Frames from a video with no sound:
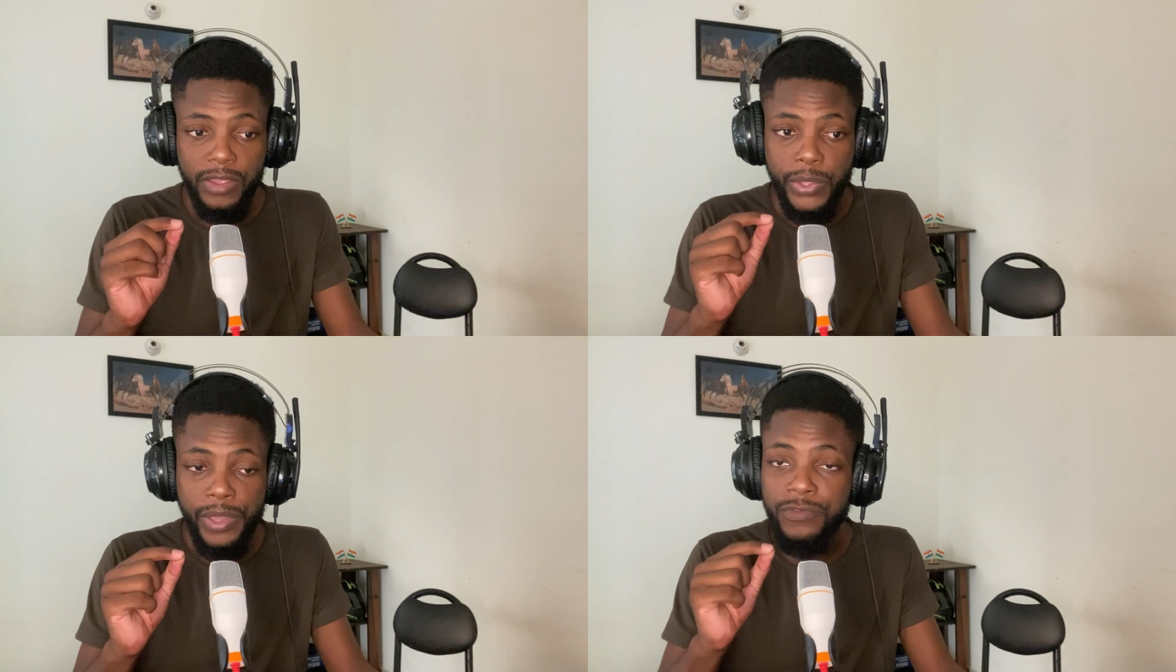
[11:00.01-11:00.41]

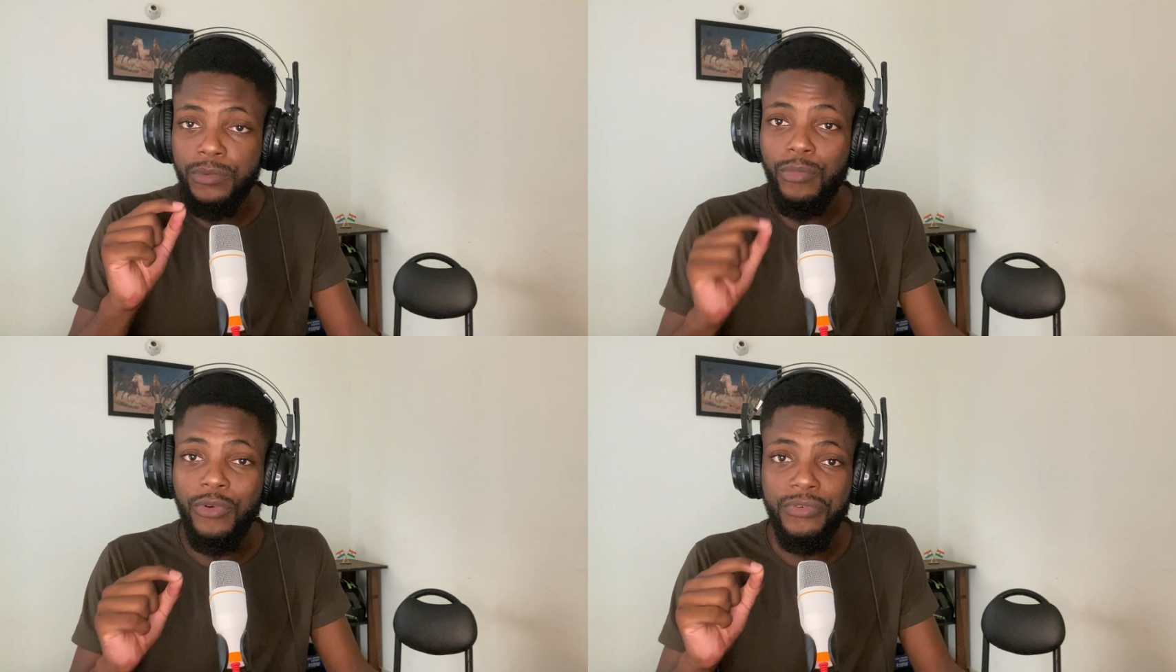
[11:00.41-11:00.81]
you have to
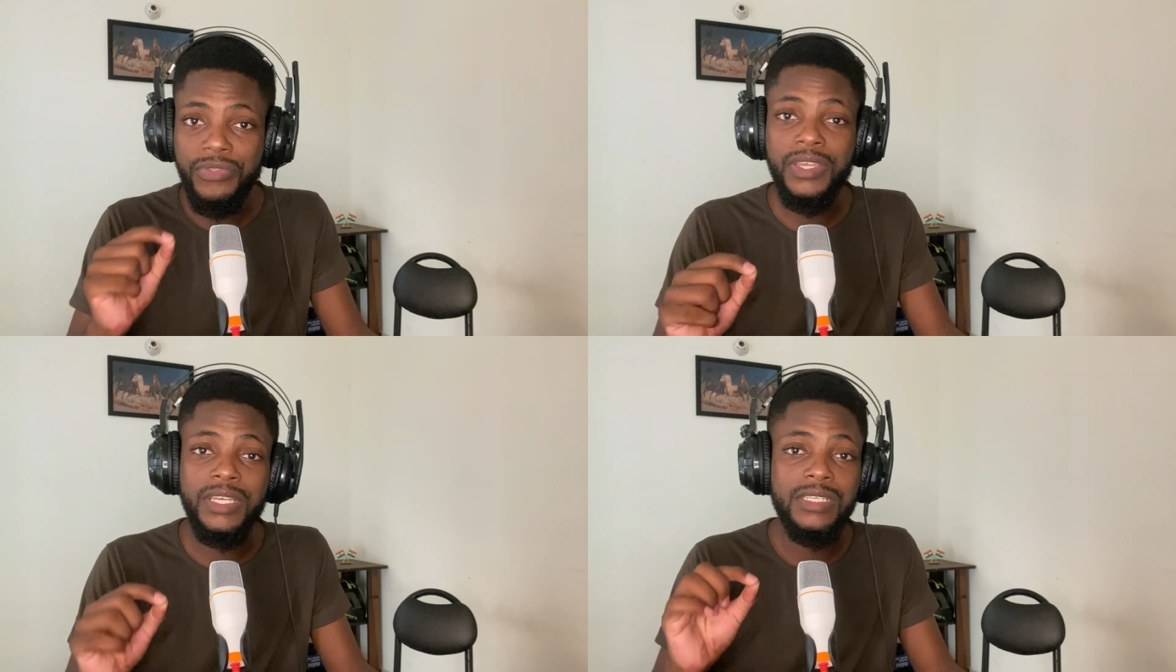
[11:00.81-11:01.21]
move
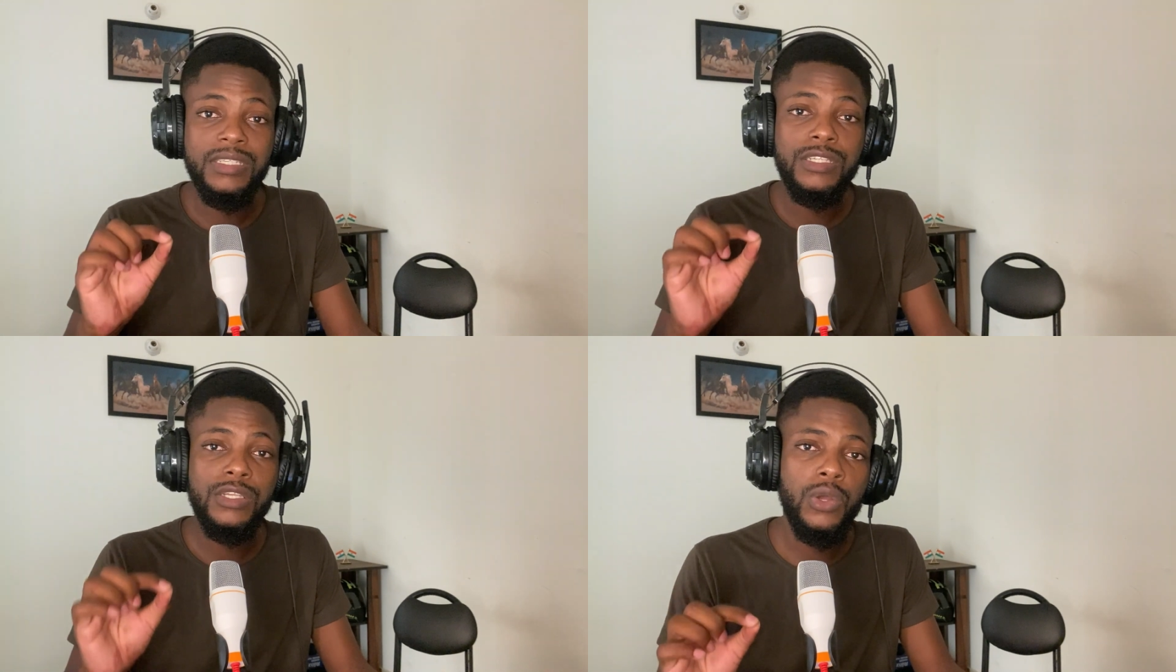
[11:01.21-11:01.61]
with it
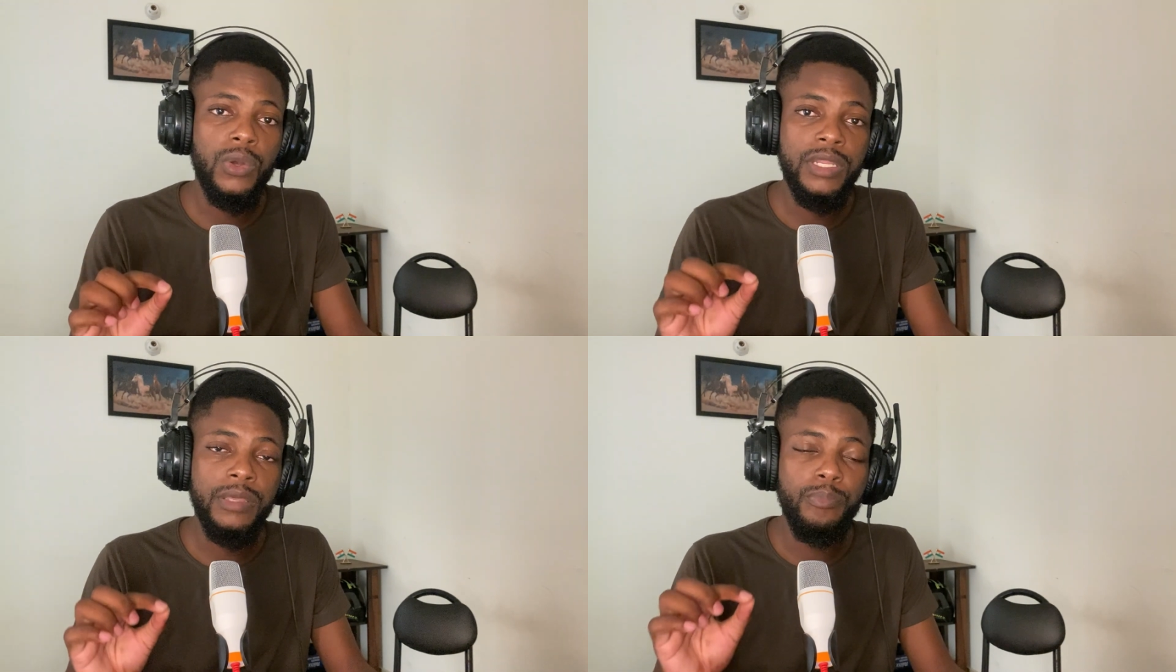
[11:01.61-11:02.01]

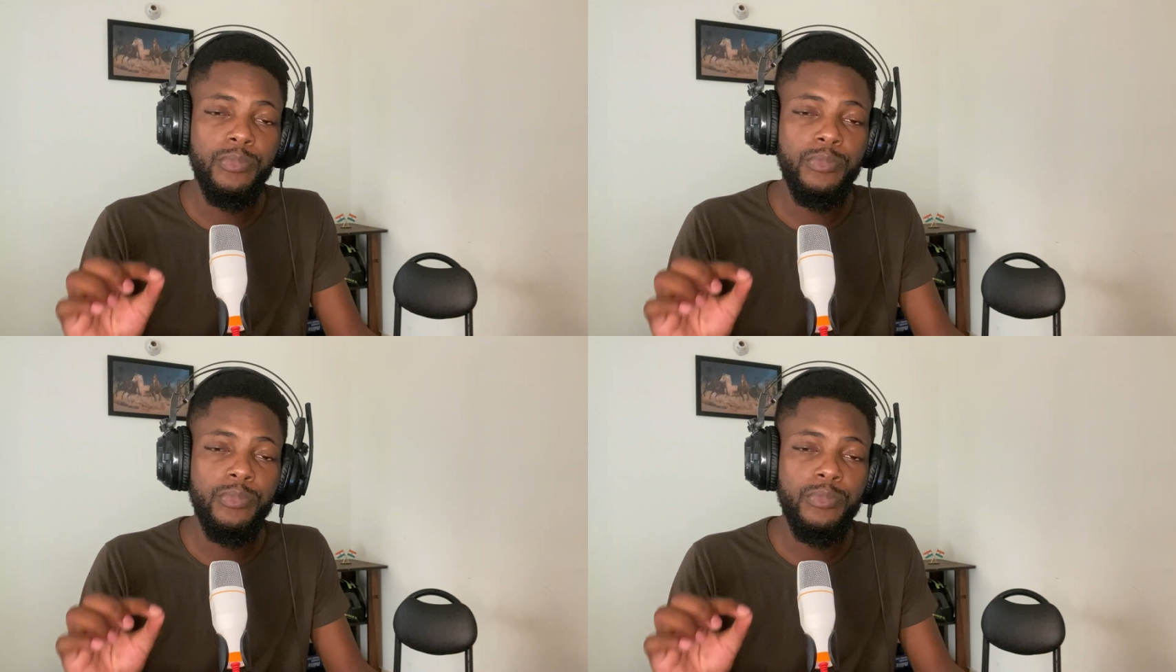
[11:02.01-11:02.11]
slowly,